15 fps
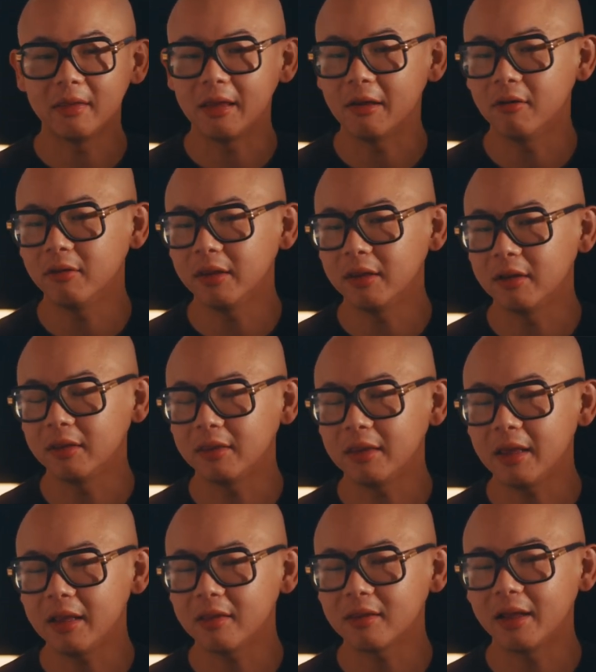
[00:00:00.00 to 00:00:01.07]
The
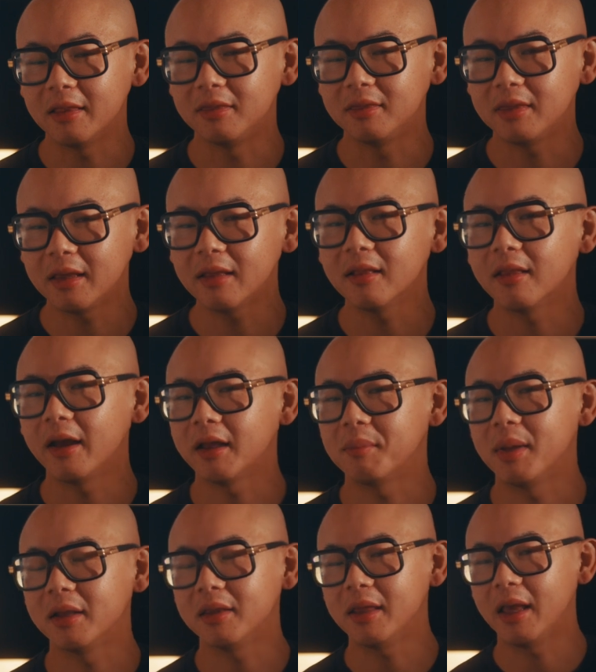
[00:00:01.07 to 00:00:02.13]
things I didn't like
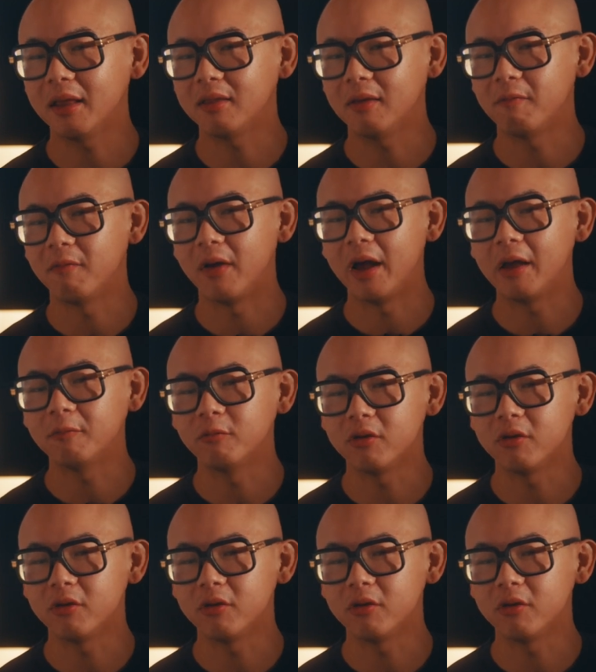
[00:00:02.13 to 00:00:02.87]
about the X-T5,